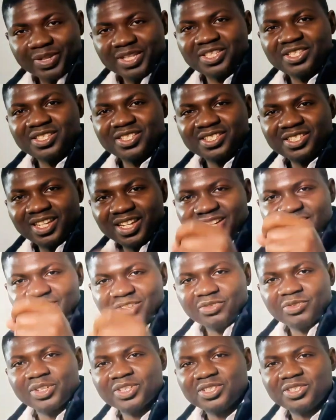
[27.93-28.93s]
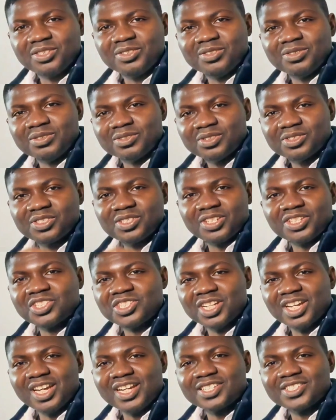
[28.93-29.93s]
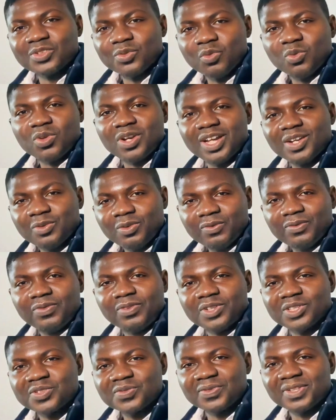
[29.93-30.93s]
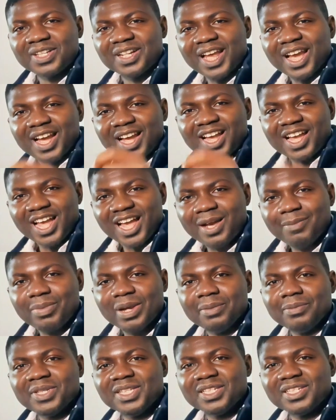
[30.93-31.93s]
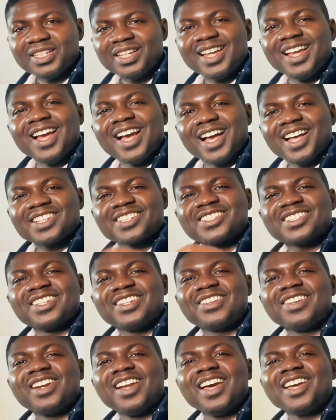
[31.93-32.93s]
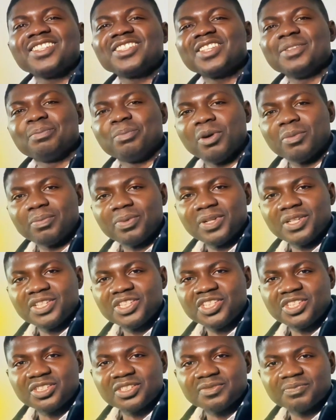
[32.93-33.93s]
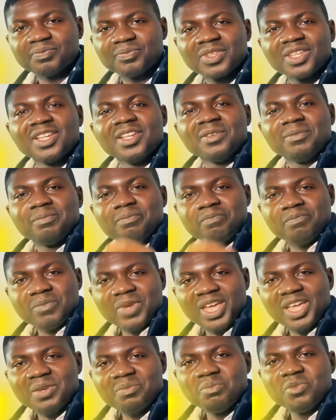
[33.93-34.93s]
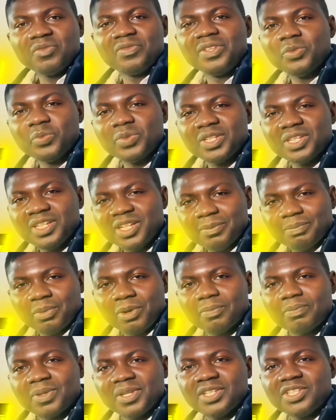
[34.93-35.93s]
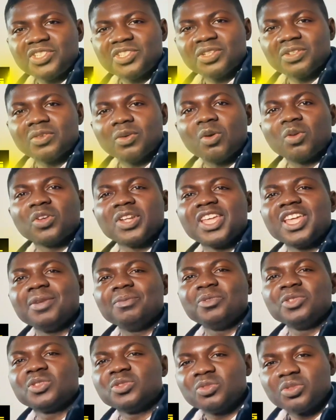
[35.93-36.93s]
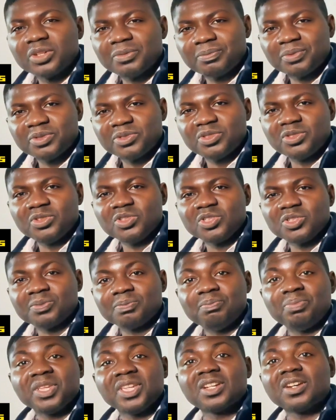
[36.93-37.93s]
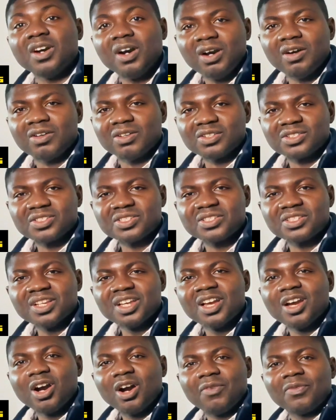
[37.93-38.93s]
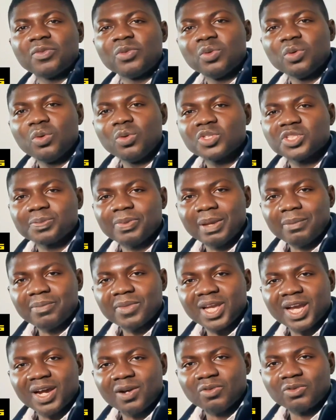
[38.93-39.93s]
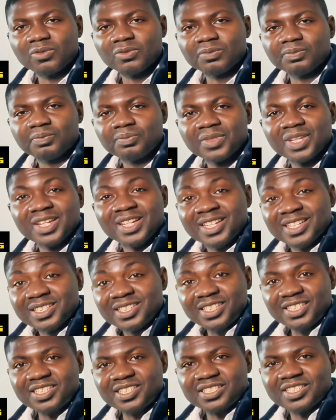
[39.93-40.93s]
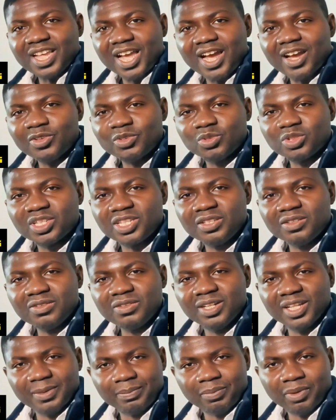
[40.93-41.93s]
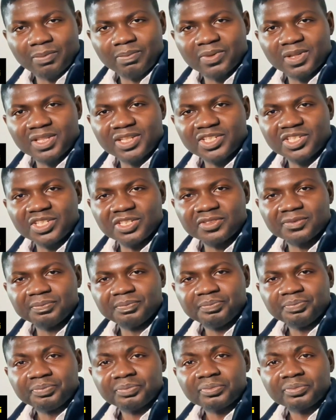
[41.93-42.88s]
pesticide residues such as organophosphate and carbamide has sterilized the population. Men moving within a population unable to reproduce because of low sperm count. This is how you kill a population.